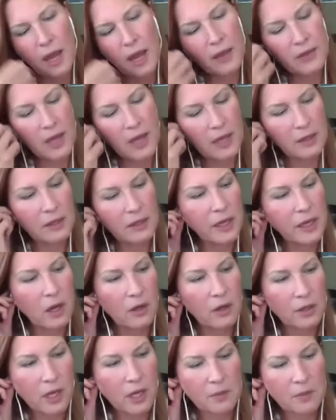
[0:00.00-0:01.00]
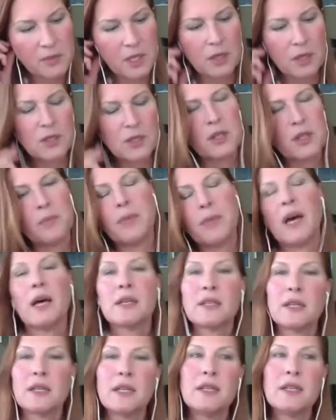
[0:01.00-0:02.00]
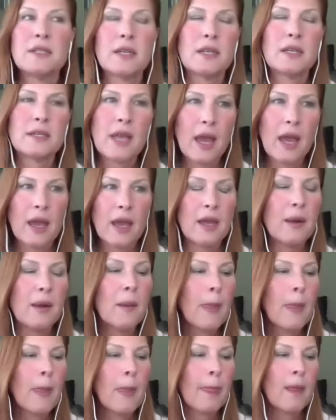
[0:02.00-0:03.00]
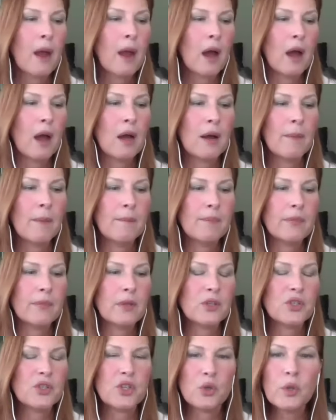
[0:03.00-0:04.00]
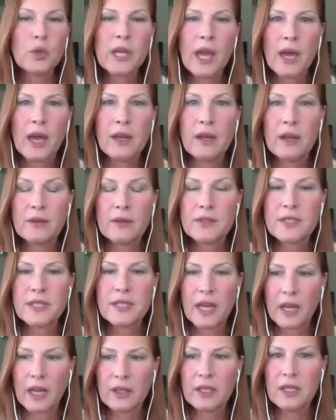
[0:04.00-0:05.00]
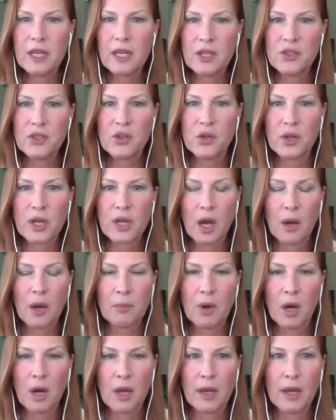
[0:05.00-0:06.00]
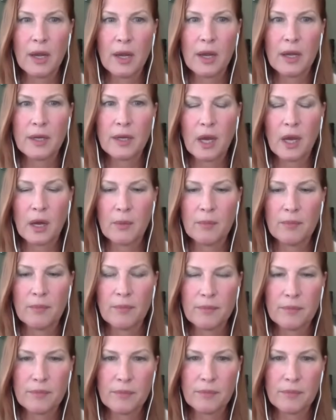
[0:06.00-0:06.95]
And then Leon comes onto the bus and he says, Hey, um, Julienne, Stanley needs you to come on, come